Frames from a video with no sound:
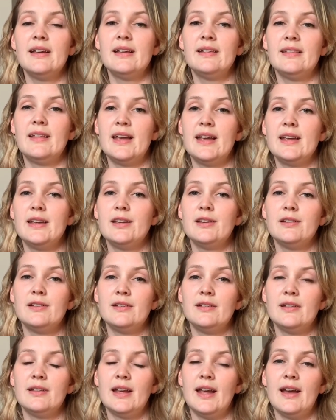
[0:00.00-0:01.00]
they
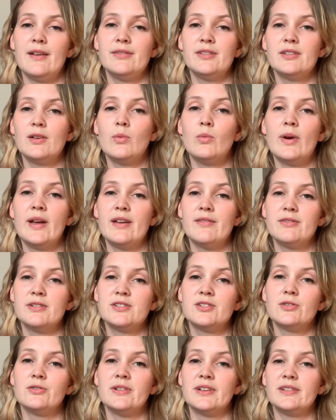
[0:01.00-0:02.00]
have some way of
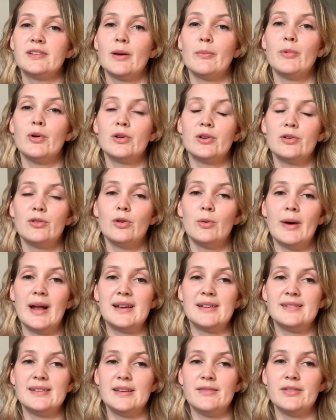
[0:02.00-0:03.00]
restoring some more
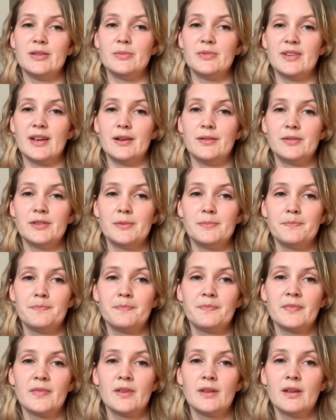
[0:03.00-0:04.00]
normality for themselves.
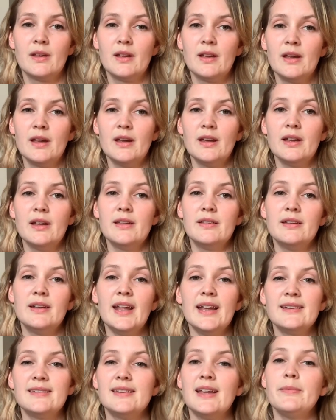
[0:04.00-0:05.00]
The
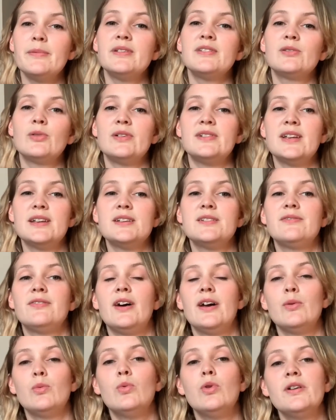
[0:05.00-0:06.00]
next step is to
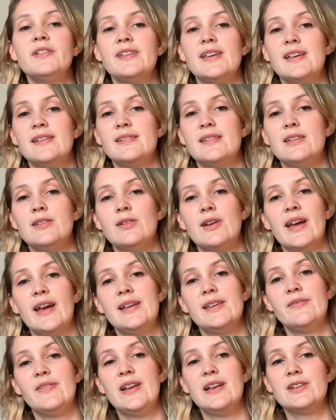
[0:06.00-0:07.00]
identify what it is that your cat
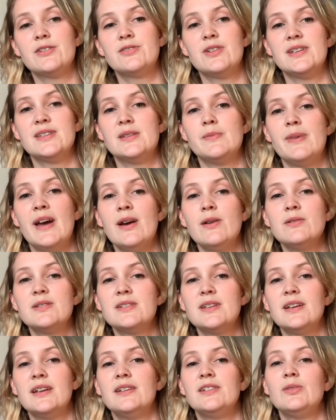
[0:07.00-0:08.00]
is feeling stressed about
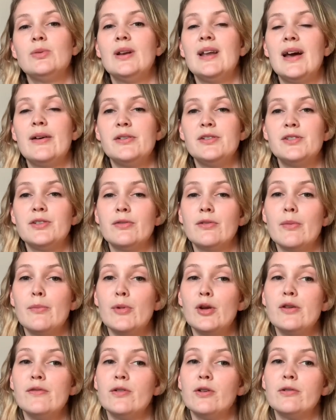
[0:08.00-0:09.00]
to allow you to
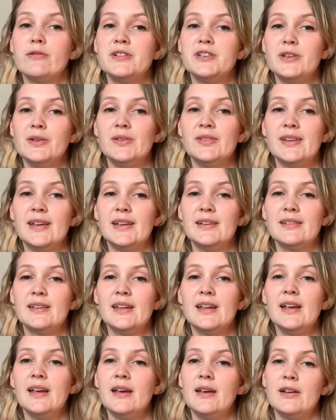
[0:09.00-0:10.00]
remove or reduce it,
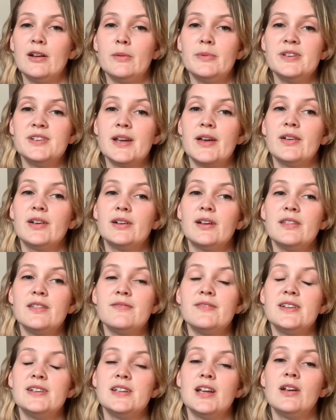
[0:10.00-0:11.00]
and I'll be sharing another
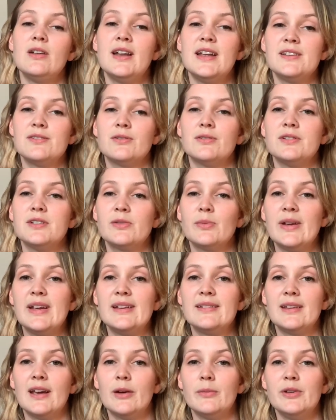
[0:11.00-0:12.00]
video later on this week
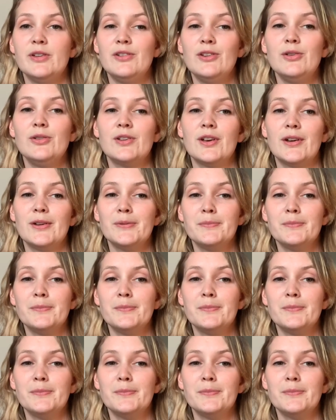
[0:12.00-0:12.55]
to help you do so.